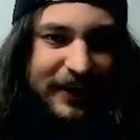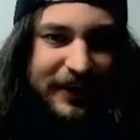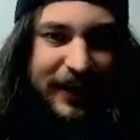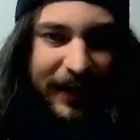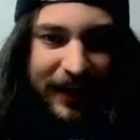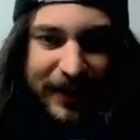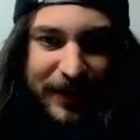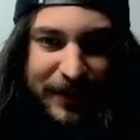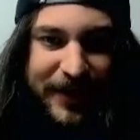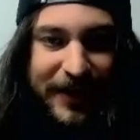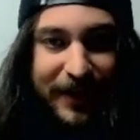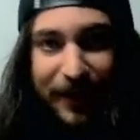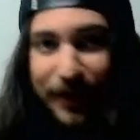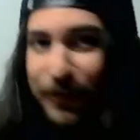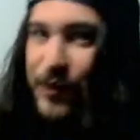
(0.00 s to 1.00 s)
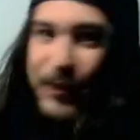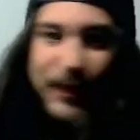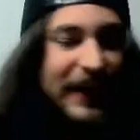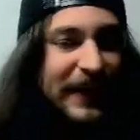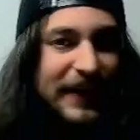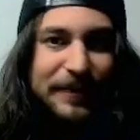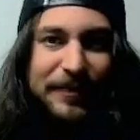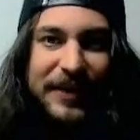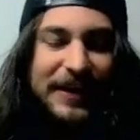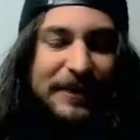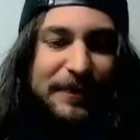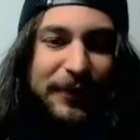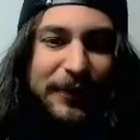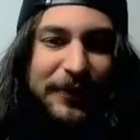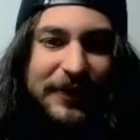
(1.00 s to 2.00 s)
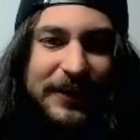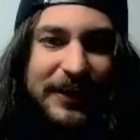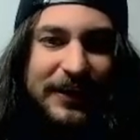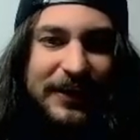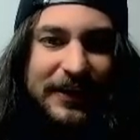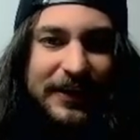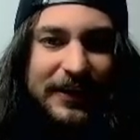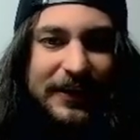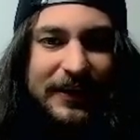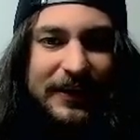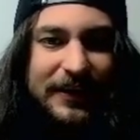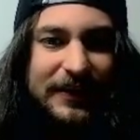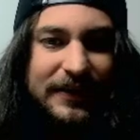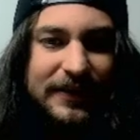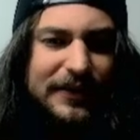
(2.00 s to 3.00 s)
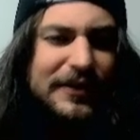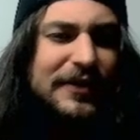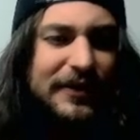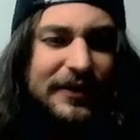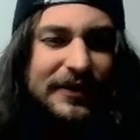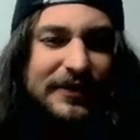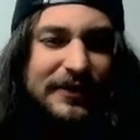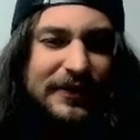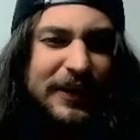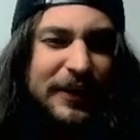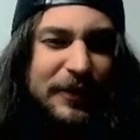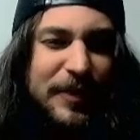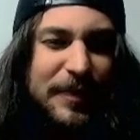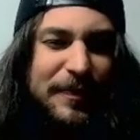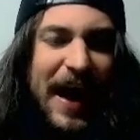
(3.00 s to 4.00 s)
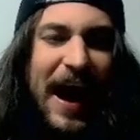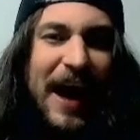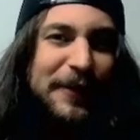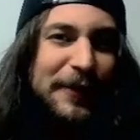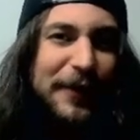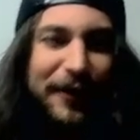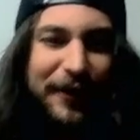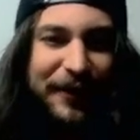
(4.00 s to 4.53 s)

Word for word: And there we go. We beat the big bully. I think he'll be back, though.